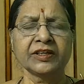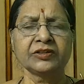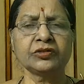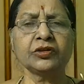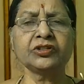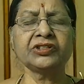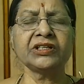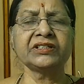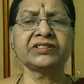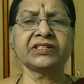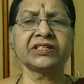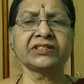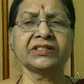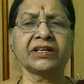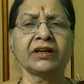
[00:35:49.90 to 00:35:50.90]
Social
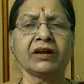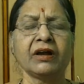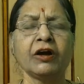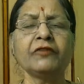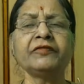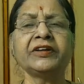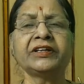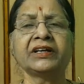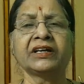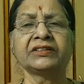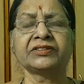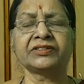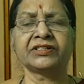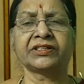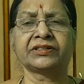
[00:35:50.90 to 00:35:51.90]
structure, how it
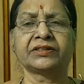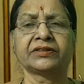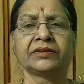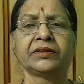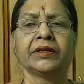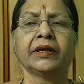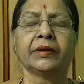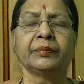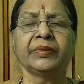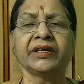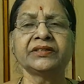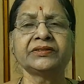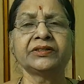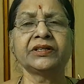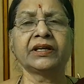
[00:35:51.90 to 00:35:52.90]
construct,
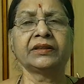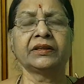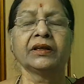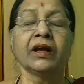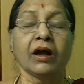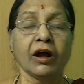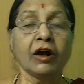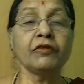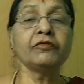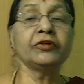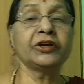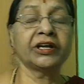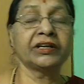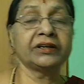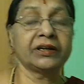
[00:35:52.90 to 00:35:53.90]
based on how
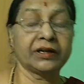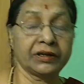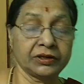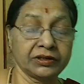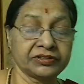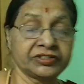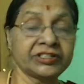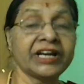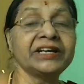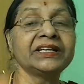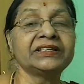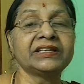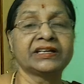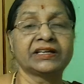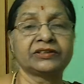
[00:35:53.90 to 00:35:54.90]
we can
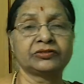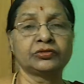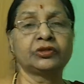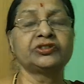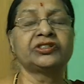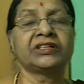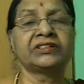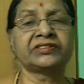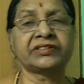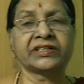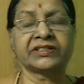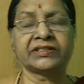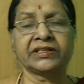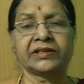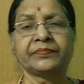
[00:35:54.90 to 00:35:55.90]
study the social
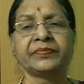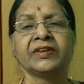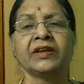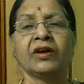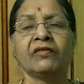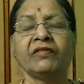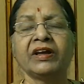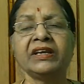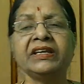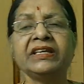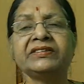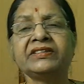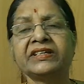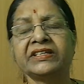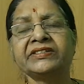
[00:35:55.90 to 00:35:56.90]
structure. One
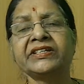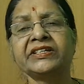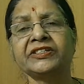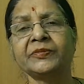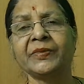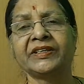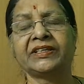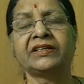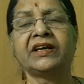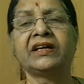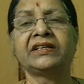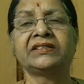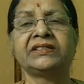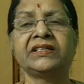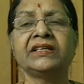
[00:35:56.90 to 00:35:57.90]
is research
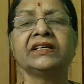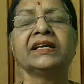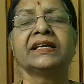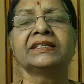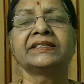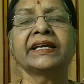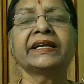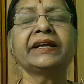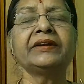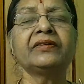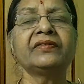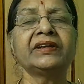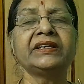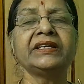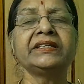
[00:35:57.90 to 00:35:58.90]
methodology, second
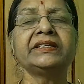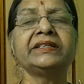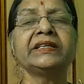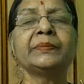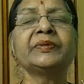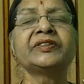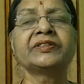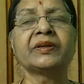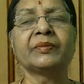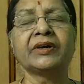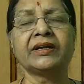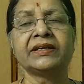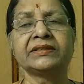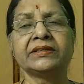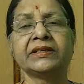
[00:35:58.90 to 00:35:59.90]
one is
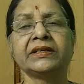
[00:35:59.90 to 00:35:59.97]
epistemology.